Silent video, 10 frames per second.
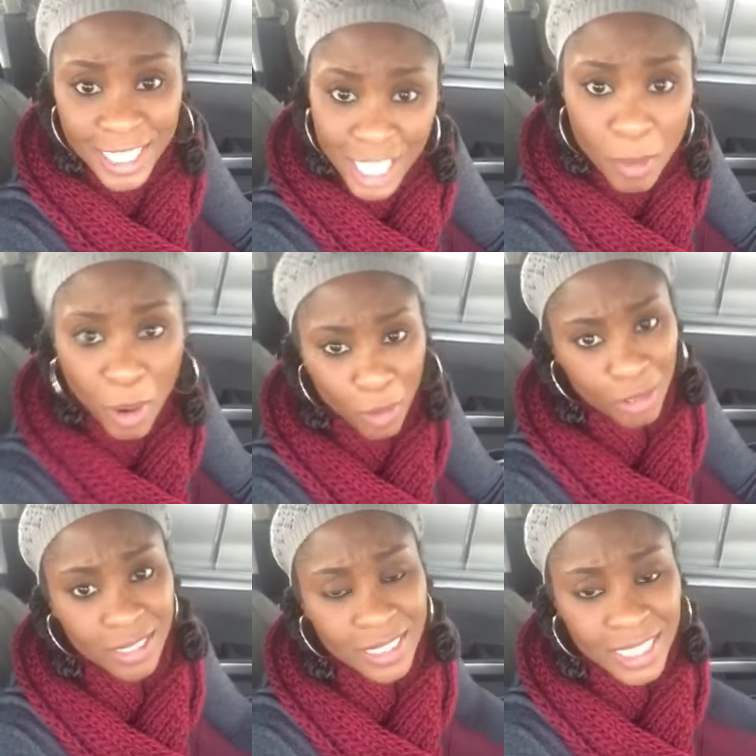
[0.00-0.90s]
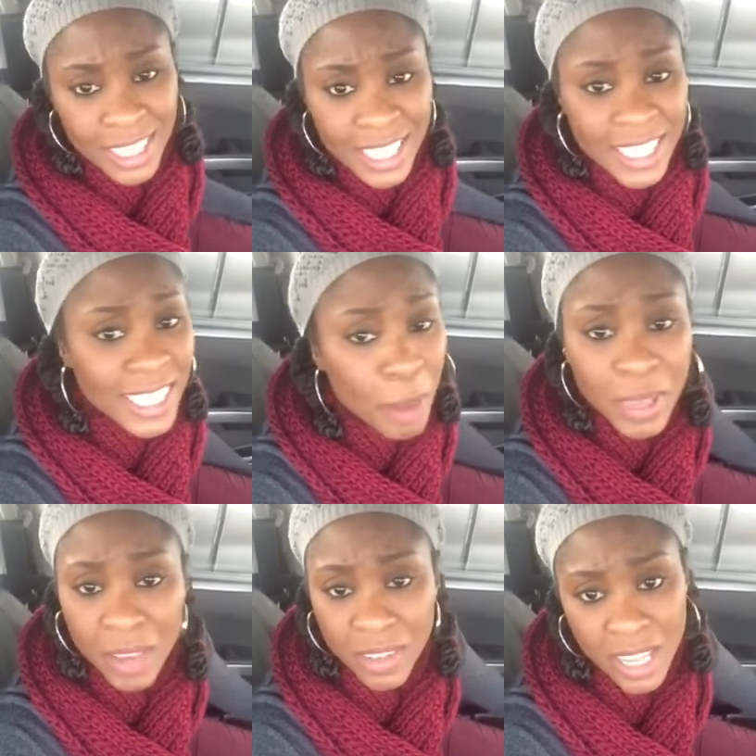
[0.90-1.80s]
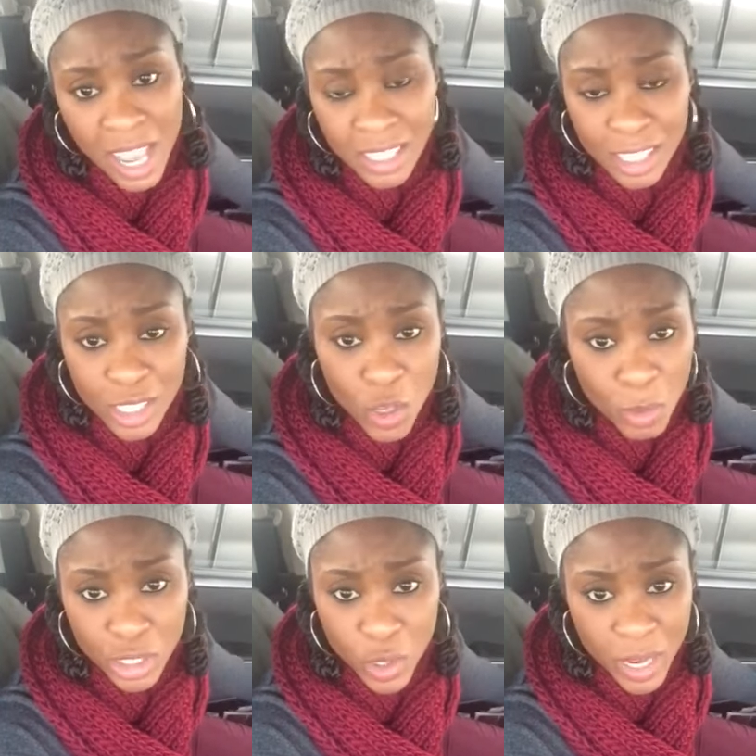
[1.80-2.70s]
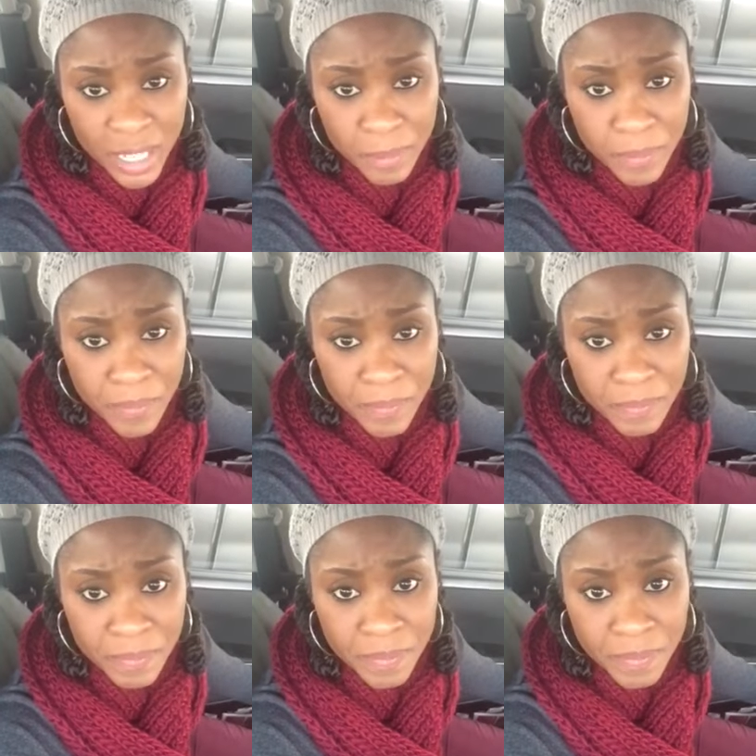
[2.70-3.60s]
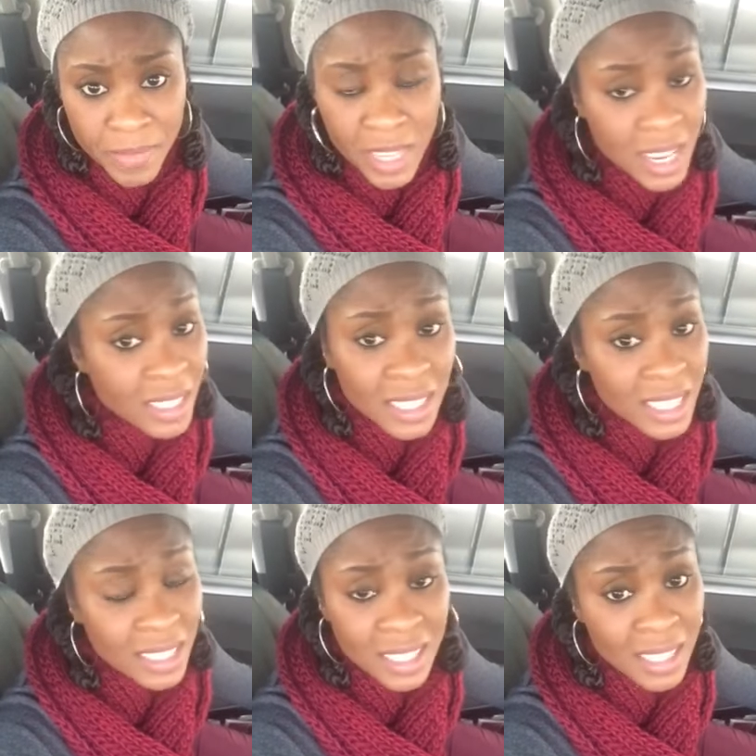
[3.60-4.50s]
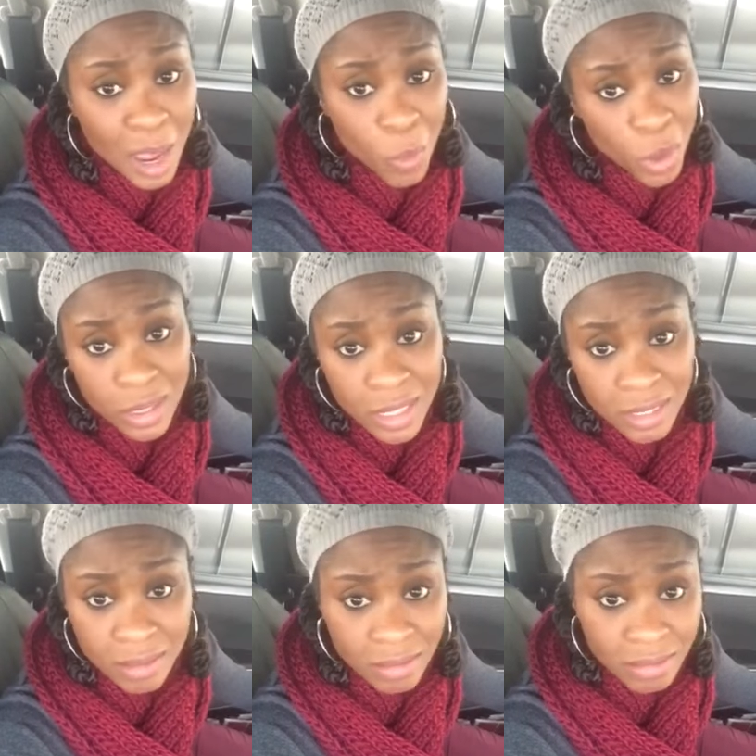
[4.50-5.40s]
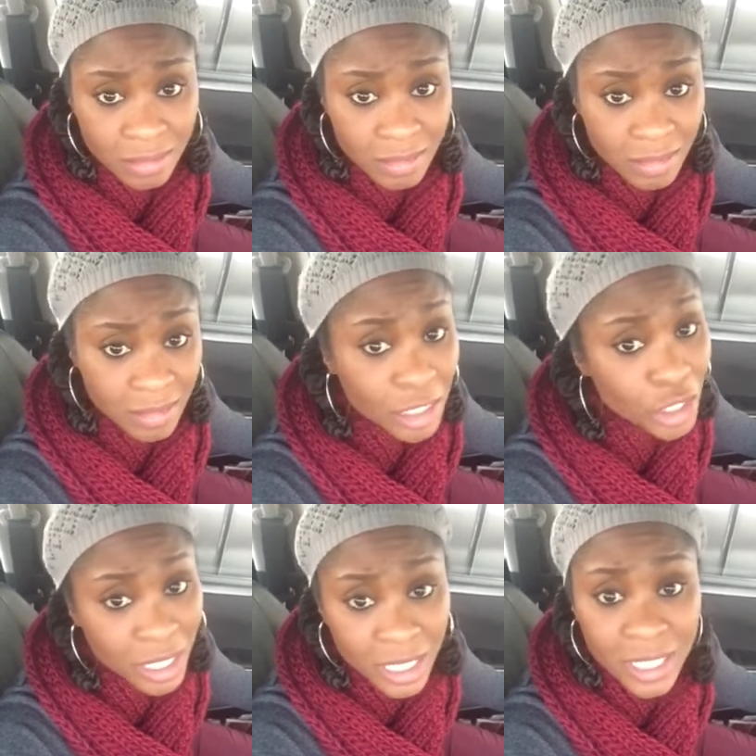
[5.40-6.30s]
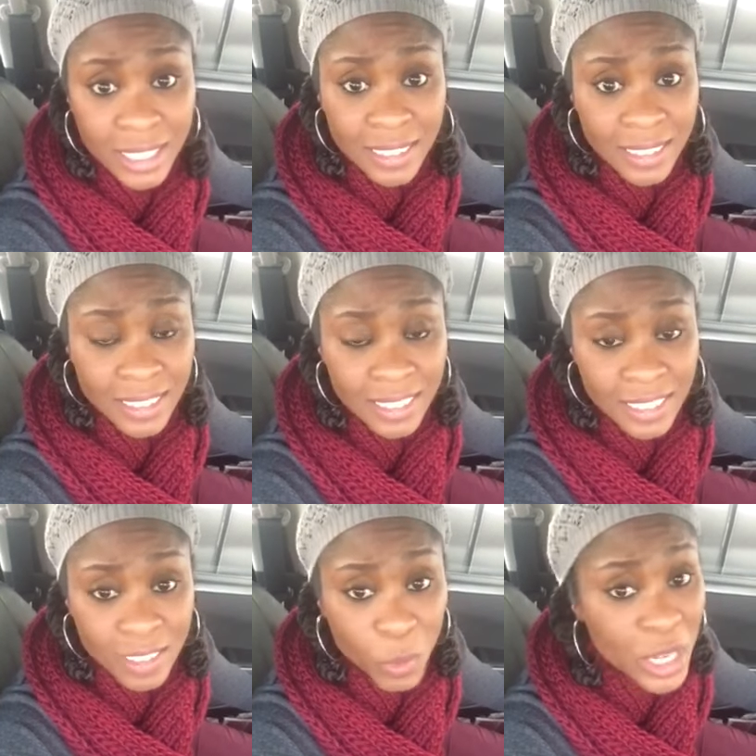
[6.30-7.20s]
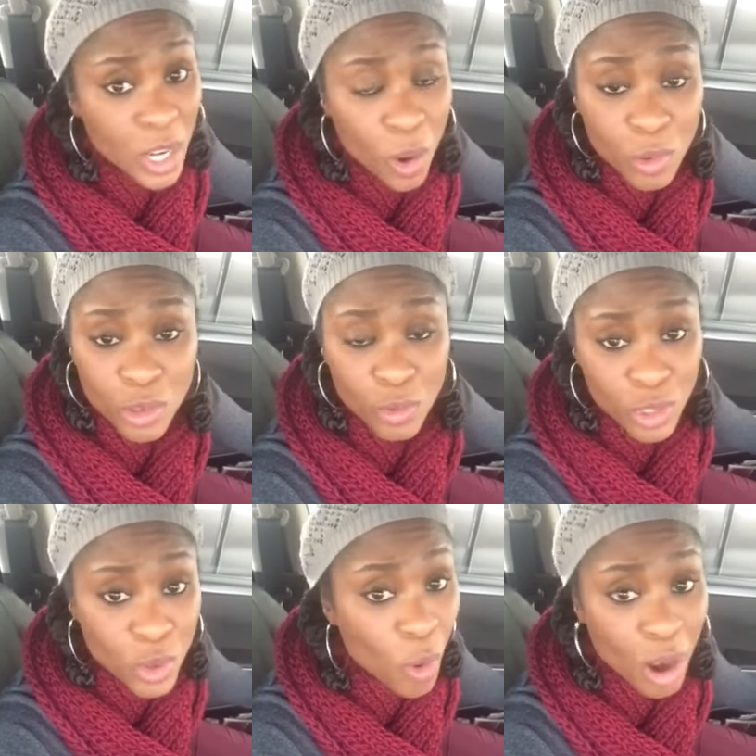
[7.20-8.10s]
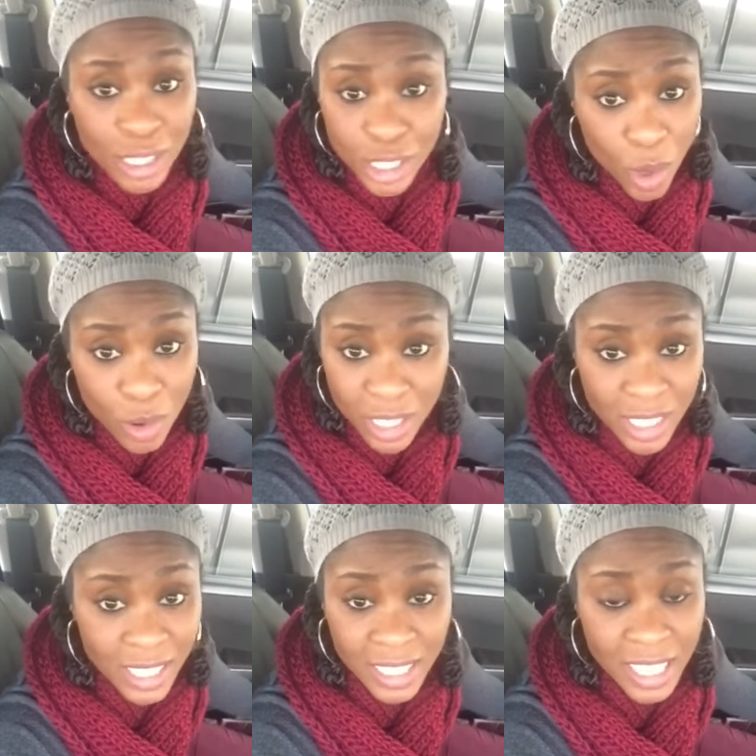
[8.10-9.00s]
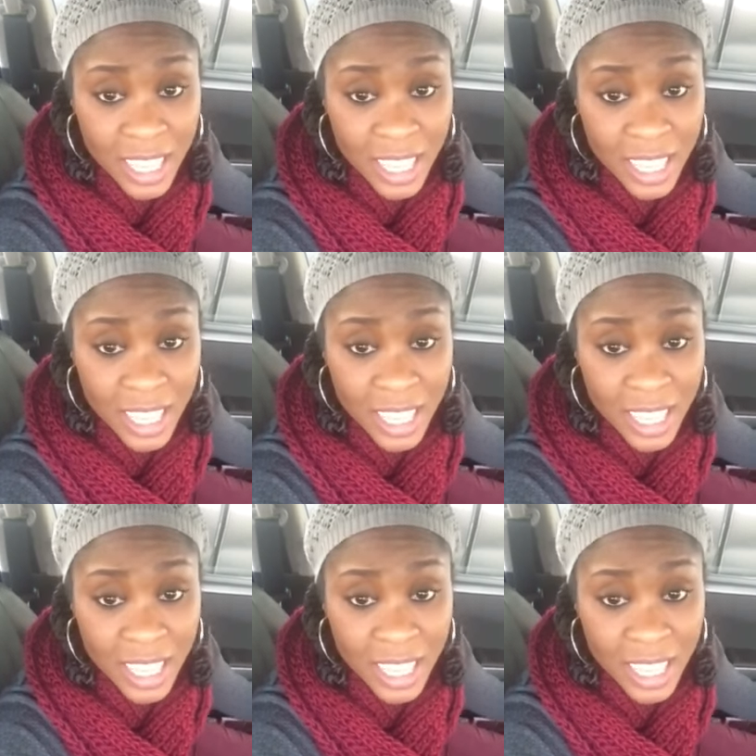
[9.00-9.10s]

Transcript: Come on. Stop giving the Oscars so much credit. Because it's not worth it. You're good. We know you are so good.